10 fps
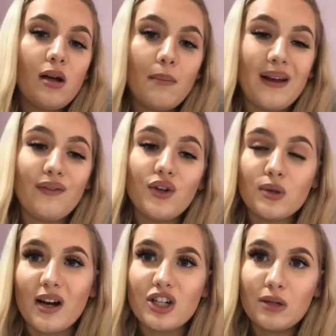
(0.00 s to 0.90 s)
But if you
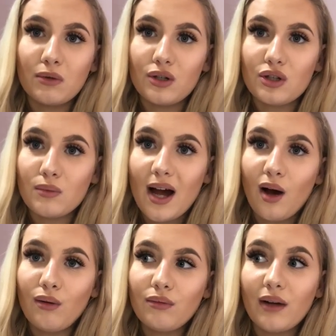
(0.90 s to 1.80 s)
do actually want to do
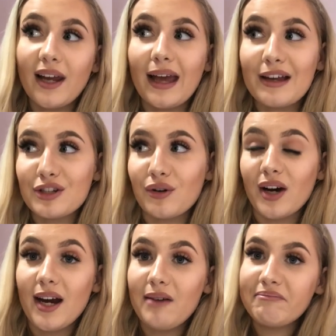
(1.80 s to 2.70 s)
well and get a
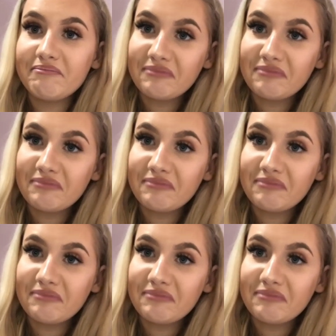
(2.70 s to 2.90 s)
degree,